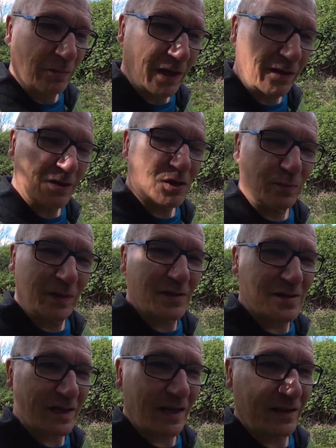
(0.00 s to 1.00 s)
Why this
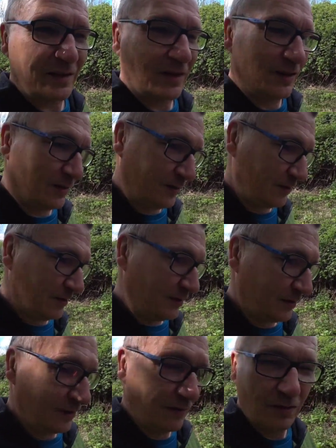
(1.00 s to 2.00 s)
being said,
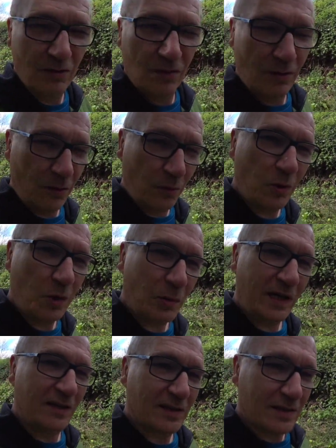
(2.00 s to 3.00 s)
three
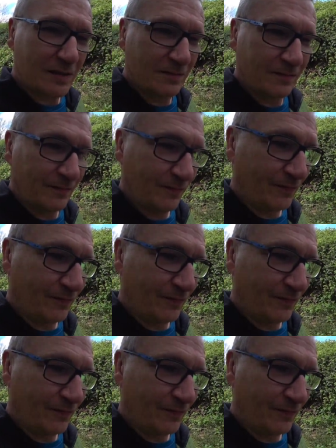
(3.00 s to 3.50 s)
weeks.